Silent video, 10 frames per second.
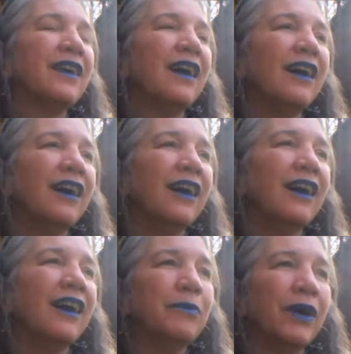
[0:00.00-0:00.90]

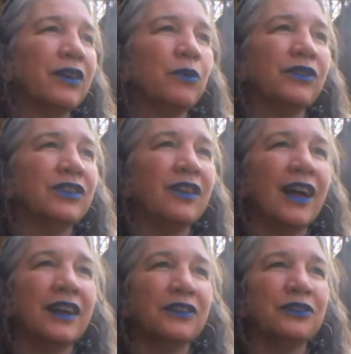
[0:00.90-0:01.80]
but there wasn't a
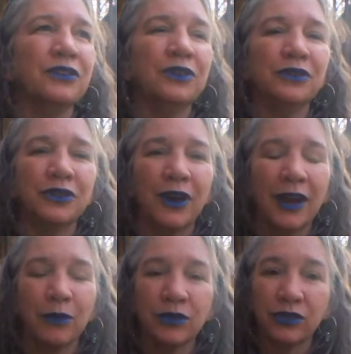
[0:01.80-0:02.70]
lot else to do. So I
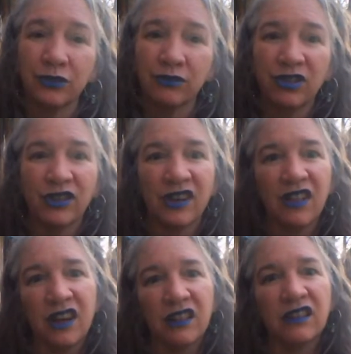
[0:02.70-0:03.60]
was doing a
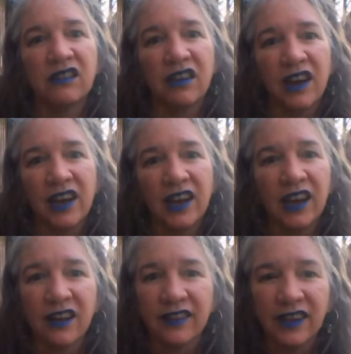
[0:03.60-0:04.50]
lot of the
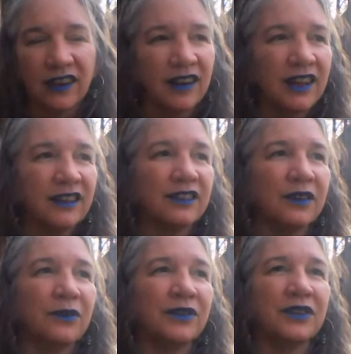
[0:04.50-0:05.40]
training on the internet. And so
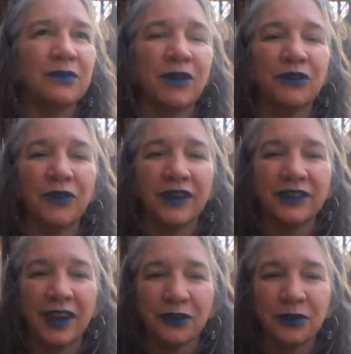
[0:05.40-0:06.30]
it wasn't as much fun as
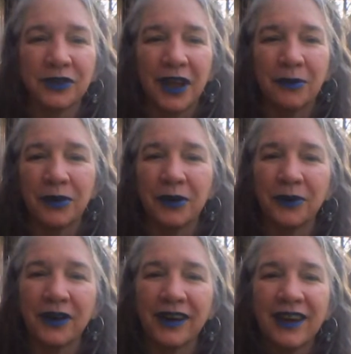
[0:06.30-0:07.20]
actual library
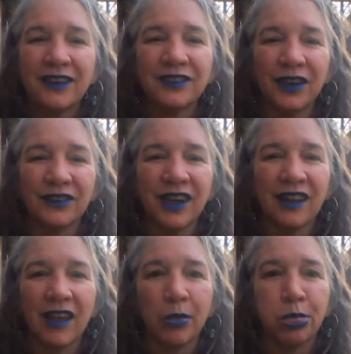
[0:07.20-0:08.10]
work. So I was kind of
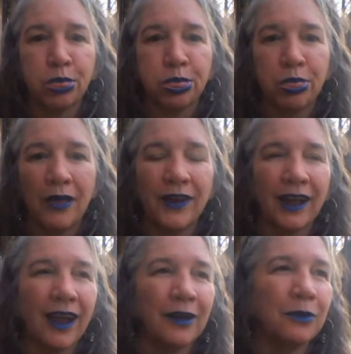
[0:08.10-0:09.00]
like, and then I
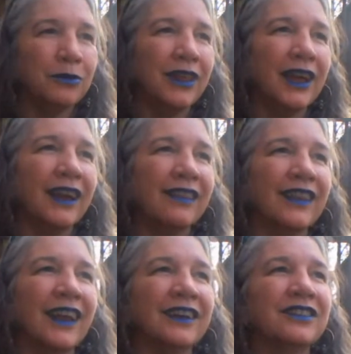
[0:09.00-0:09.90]
got home late, and
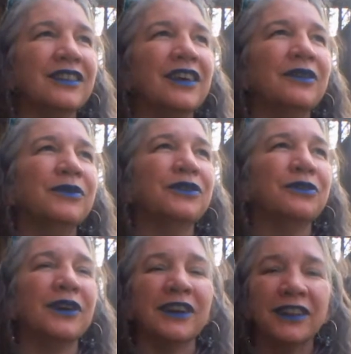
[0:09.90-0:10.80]
then Angela was
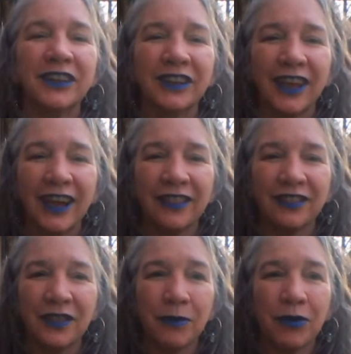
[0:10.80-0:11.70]
running a little late, and
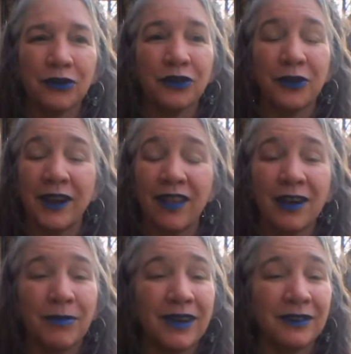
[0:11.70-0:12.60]
then the poetry ran
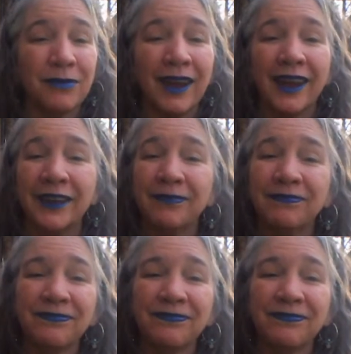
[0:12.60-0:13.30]
long because, man,